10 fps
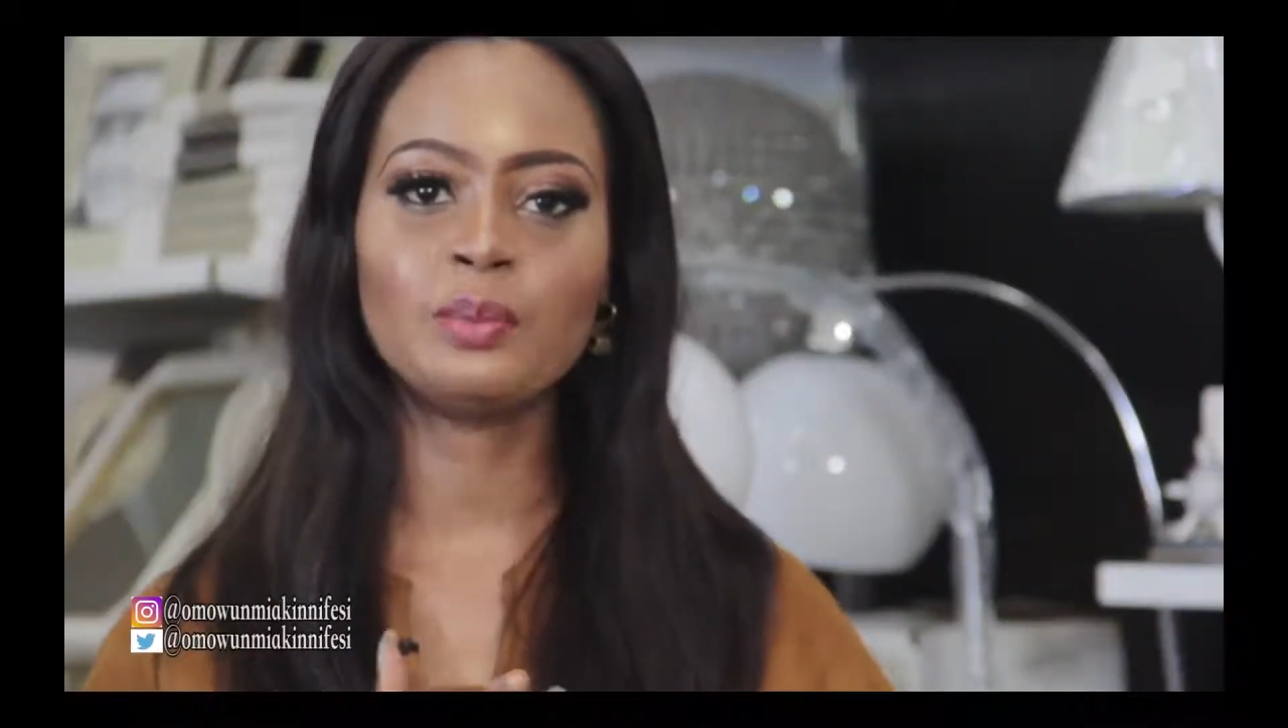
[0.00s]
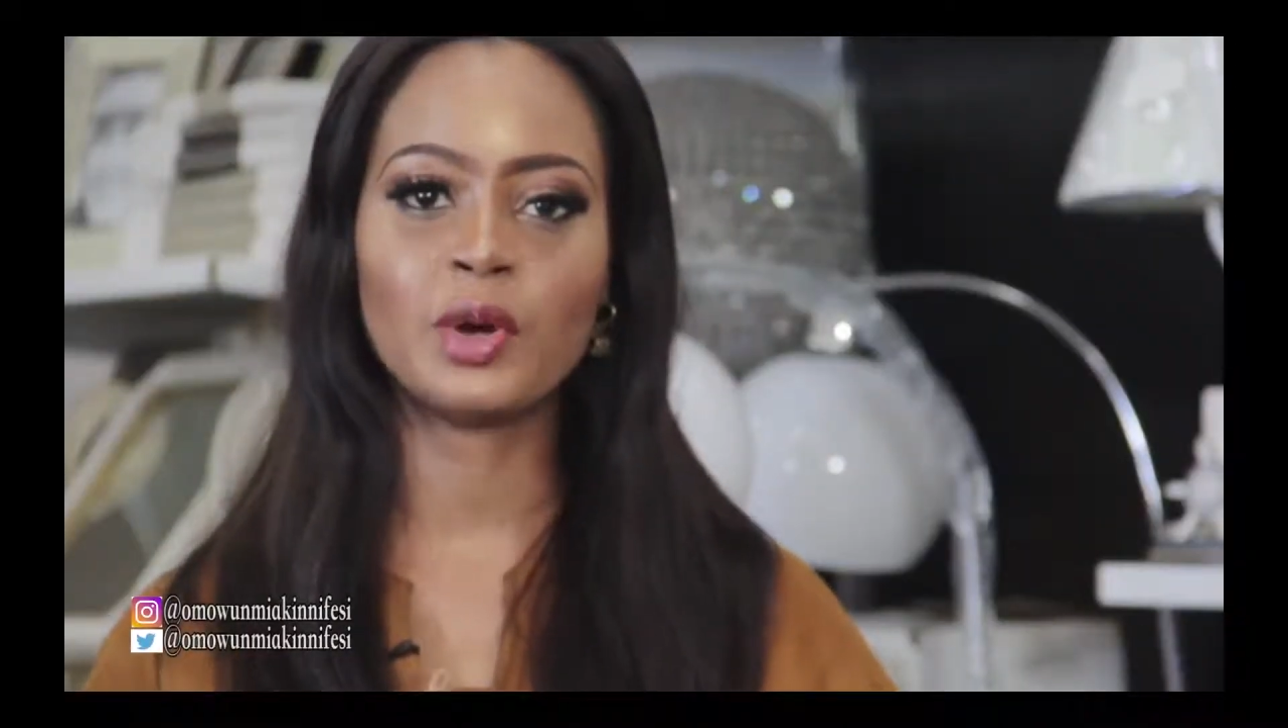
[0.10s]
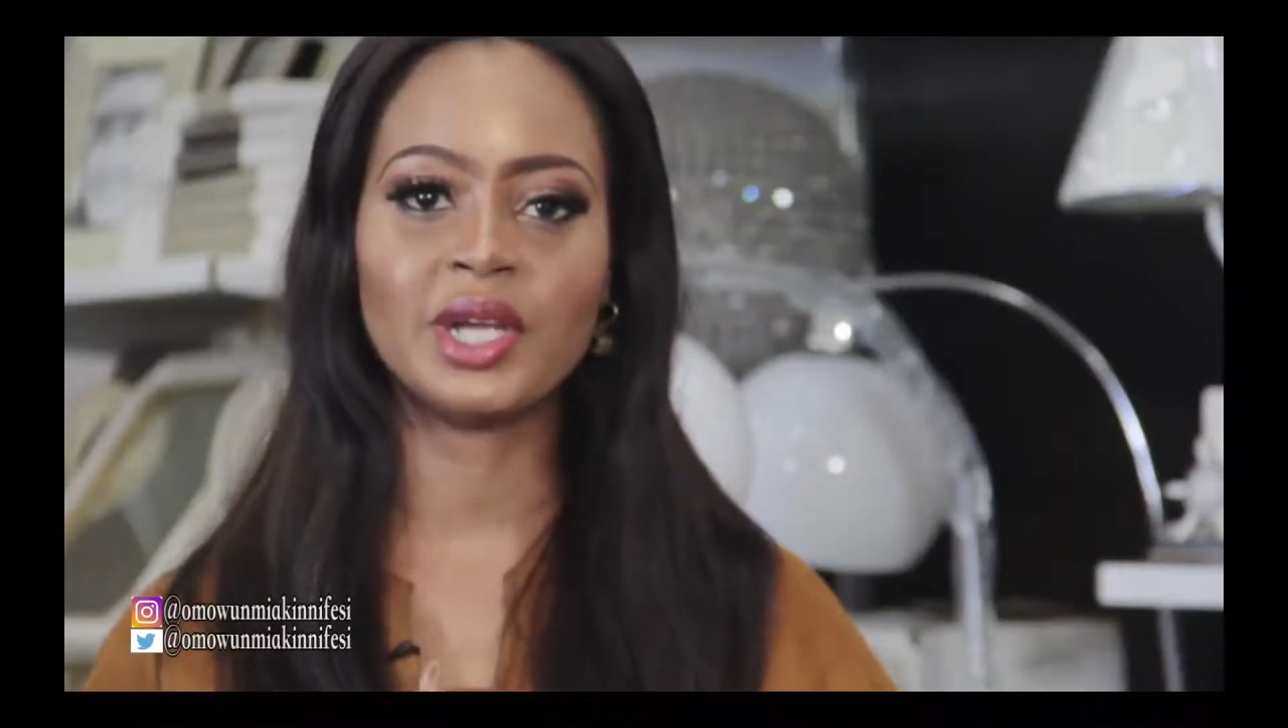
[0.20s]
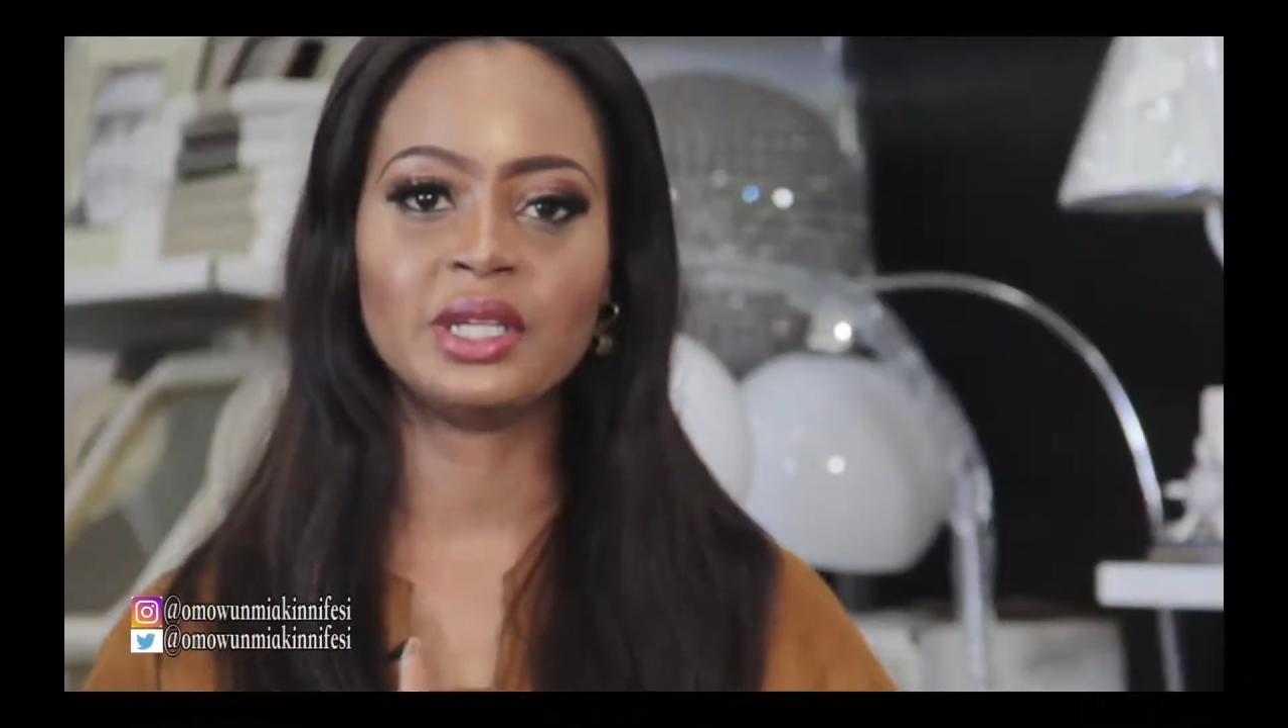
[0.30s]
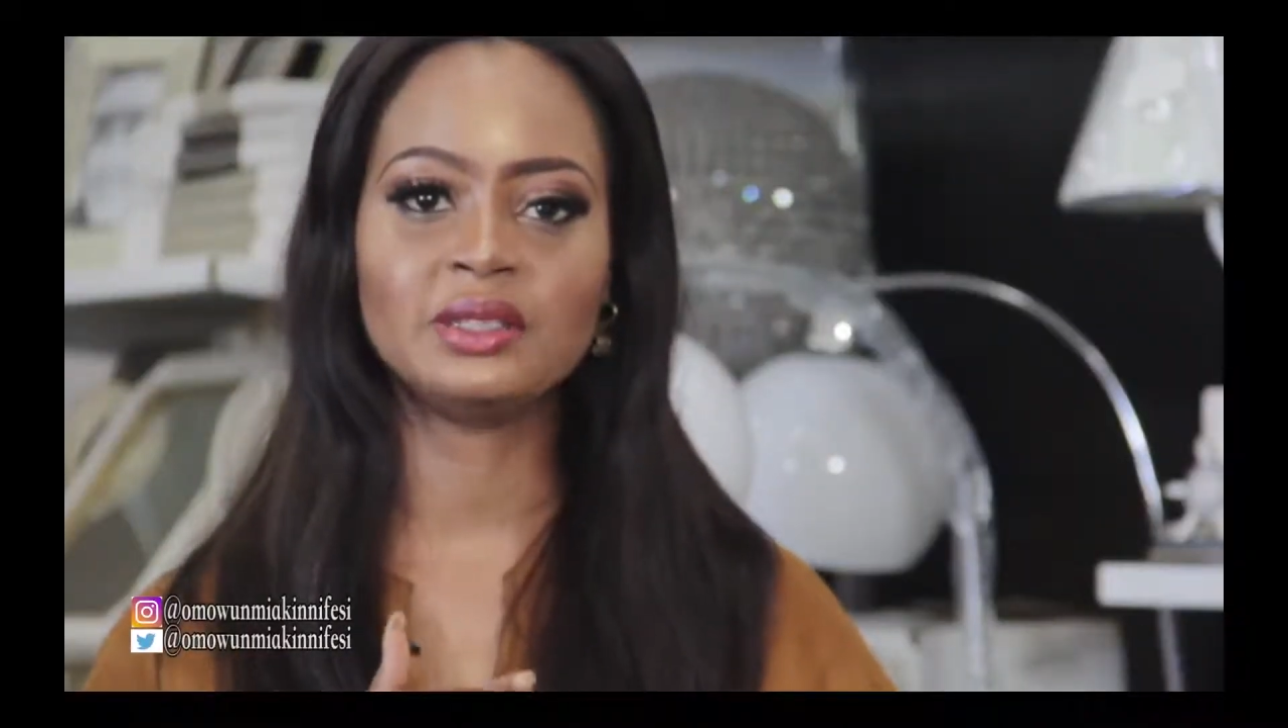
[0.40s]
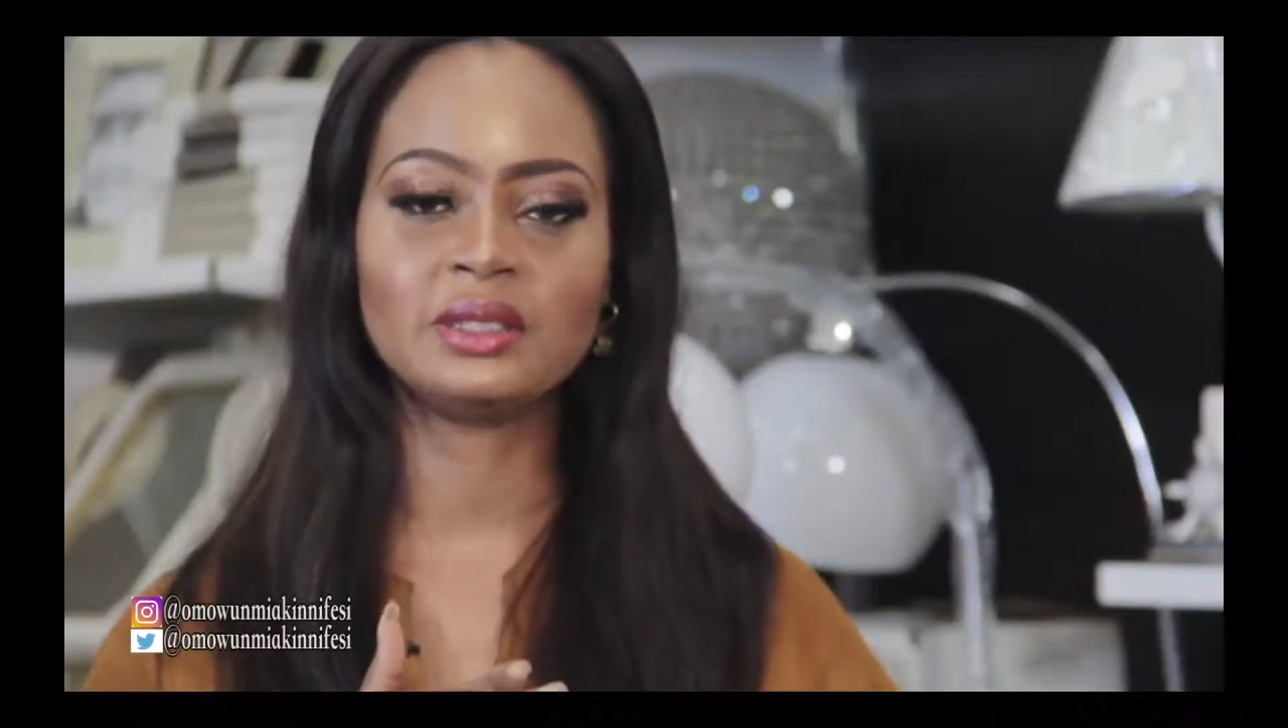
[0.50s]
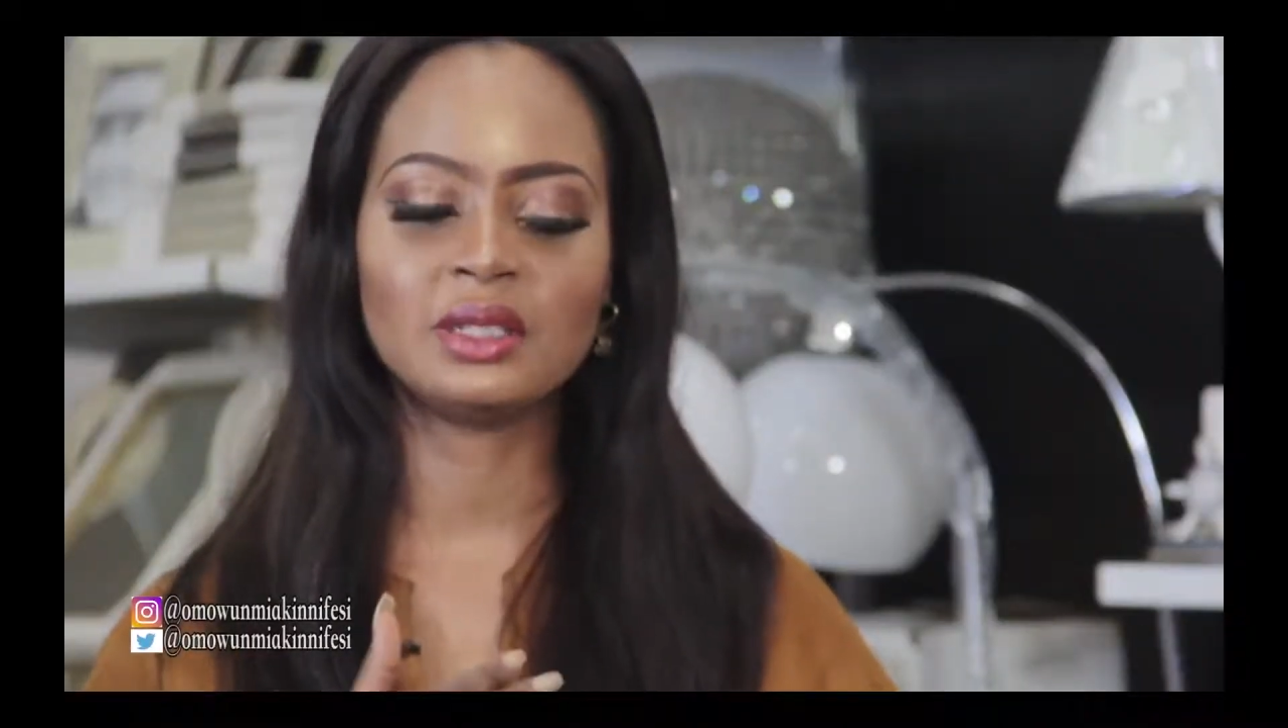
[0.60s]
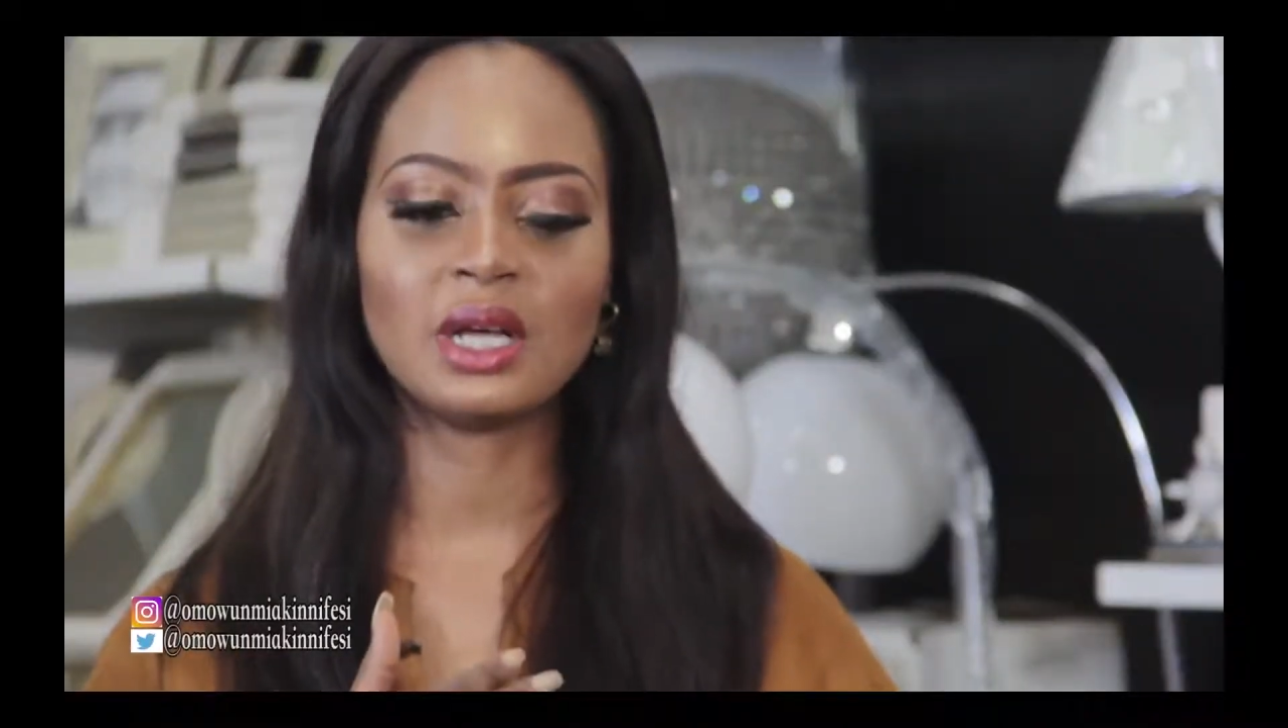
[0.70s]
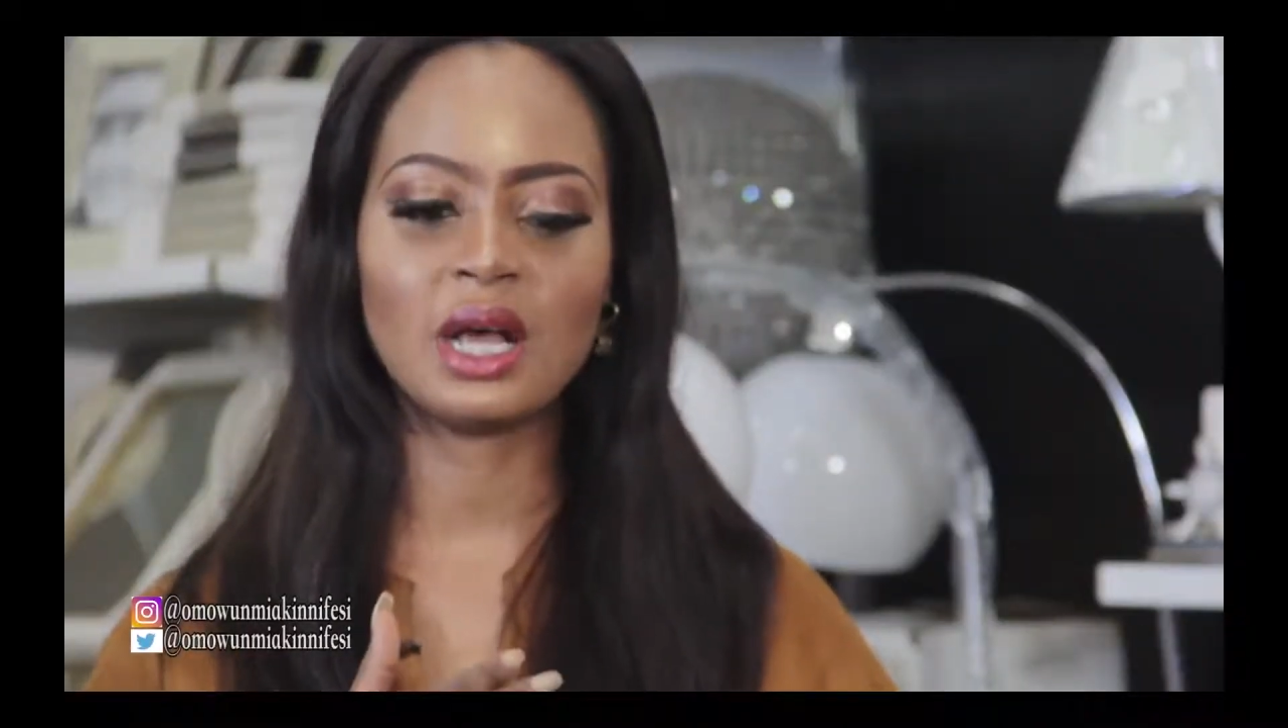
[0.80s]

point,